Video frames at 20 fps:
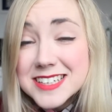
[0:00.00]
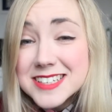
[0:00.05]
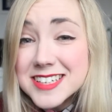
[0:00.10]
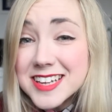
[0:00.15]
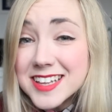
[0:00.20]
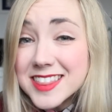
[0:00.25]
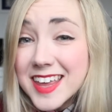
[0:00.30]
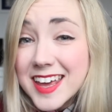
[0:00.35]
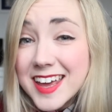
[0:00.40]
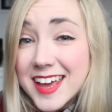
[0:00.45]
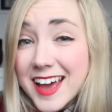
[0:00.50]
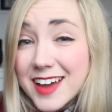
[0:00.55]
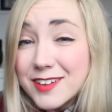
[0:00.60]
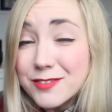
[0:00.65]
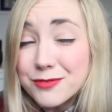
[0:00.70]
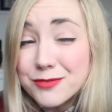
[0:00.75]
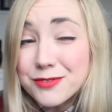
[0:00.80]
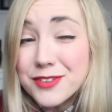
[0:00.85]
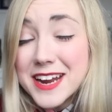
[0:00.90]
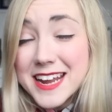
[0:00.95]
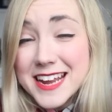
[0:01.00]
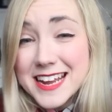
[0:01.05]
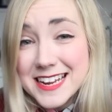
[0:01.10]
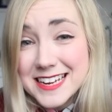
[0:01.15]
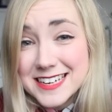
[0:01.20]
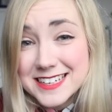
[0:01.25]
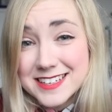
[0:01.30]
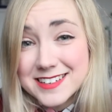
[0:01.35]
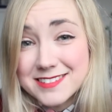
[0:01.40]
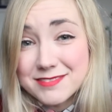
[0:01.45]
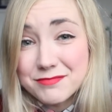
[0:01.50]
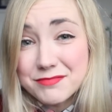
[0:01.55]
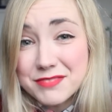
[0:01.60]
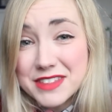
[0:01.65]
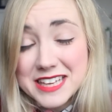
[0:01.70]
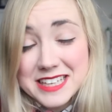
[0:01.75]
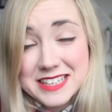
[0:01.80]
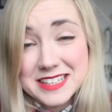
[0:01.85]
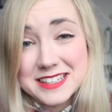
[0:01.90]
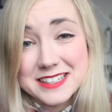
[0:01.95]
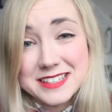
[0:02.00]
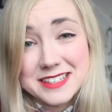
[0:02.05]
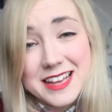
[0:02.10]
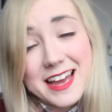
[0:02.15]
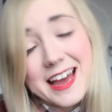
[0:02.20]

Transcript: Did they read this